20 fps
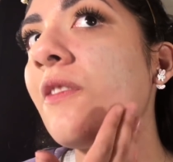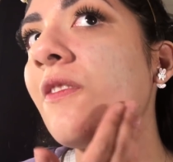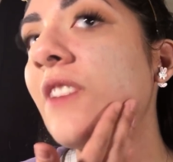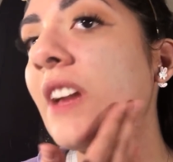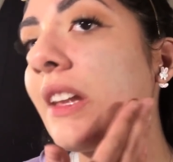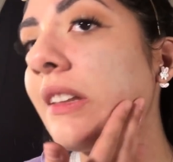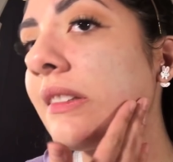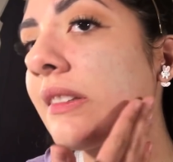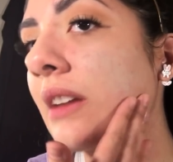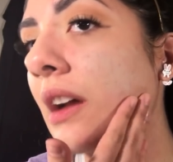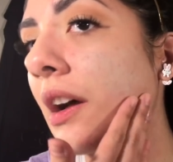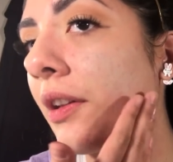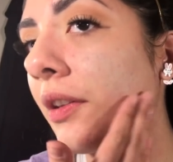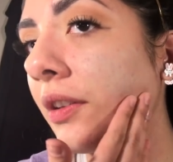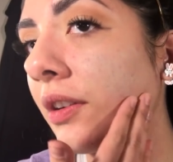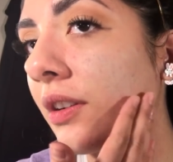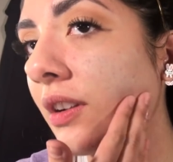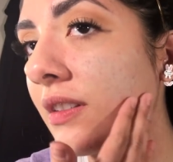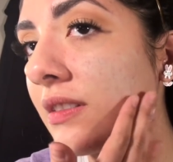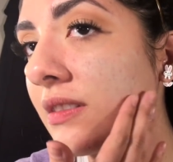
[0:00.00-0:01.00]
face
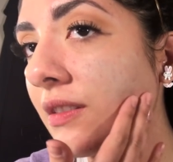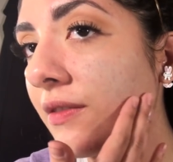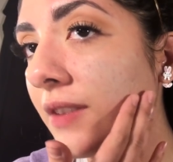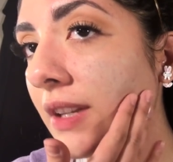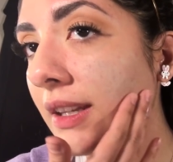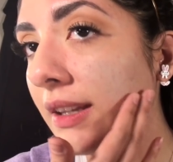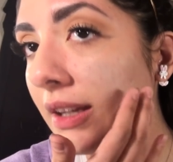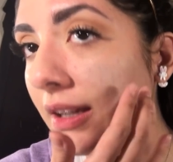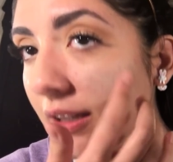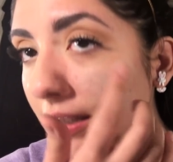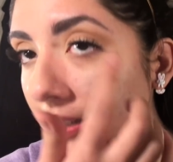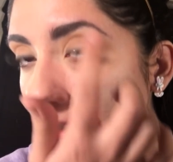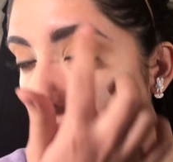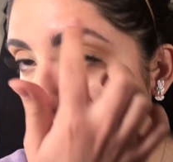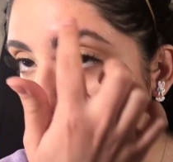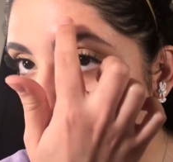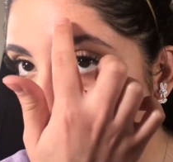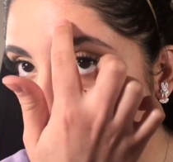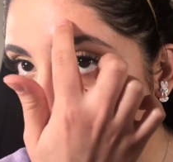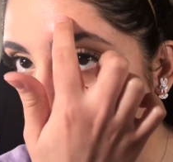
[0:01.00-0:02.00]
color, because if it did,
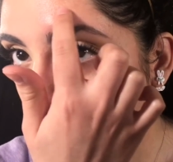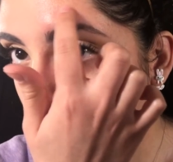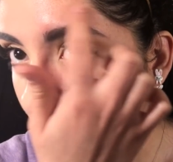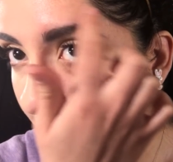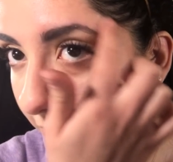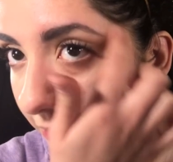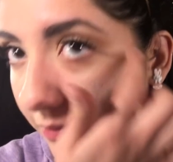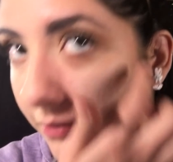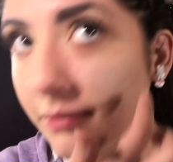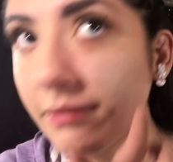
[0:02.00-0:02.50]
you'd have